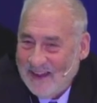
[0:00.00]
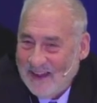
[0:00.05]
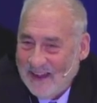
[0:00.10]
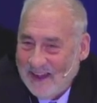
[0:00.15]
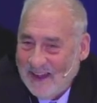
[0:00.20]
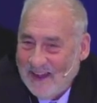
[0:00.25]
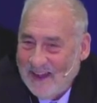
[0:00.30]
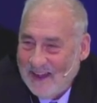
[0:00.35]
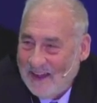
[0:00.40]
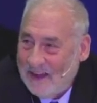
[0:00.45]

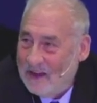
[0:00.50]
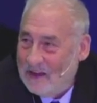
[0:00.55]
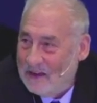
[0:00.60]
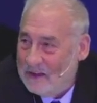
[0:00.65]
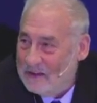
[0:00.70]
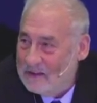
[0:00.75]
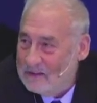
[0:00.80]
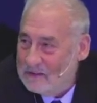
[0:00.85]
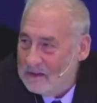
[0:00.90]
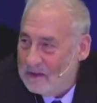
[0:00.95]

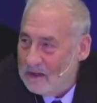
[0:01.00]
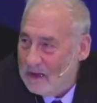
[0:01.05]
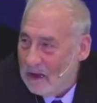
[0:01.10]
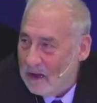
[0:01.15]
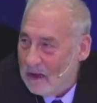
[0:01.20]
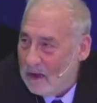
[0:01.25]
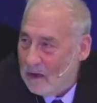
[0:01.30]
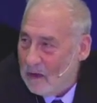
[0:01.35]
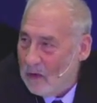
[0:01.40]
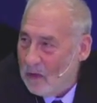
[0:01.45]
And
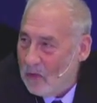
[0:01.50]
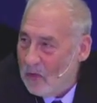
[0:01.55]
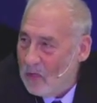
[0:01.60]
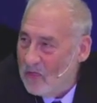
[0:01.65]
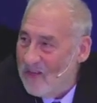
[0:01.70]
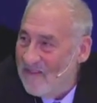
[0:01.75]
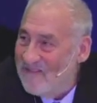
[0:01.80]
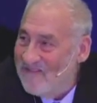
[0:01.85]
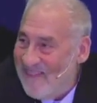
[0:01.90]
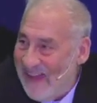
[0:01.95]
uh,
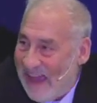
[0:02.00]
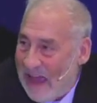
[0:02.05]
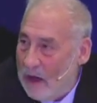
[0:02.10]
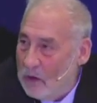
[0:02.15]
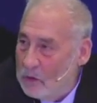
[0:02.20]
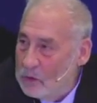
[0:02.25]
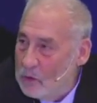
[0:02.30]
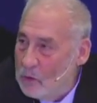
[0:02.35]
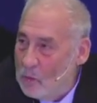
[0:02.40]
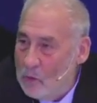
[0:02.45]
the
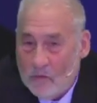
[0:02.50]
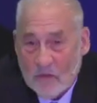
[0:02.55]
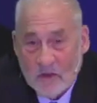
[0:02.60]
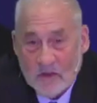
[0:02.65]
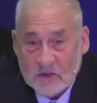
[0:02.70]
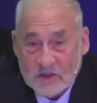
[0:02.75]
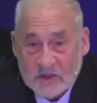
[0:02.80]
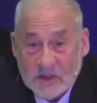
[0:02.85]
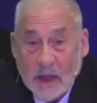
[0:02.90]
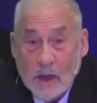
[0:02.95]
value of
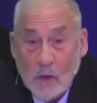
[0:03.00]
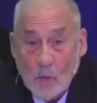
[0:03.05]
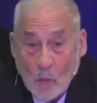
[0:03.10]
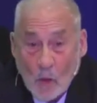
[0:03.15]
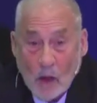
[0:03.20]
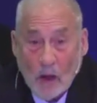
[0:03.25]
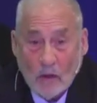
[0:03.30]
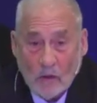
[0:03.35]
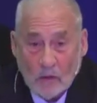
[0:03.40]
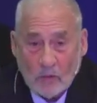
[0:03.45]
the state
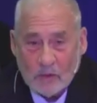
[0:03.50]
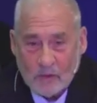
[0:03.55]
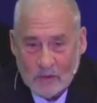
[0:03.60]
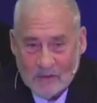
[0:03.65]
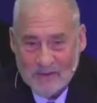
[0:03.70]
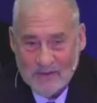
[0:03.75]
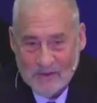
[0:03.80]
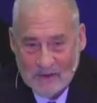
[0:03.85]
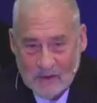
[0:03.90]
wealth,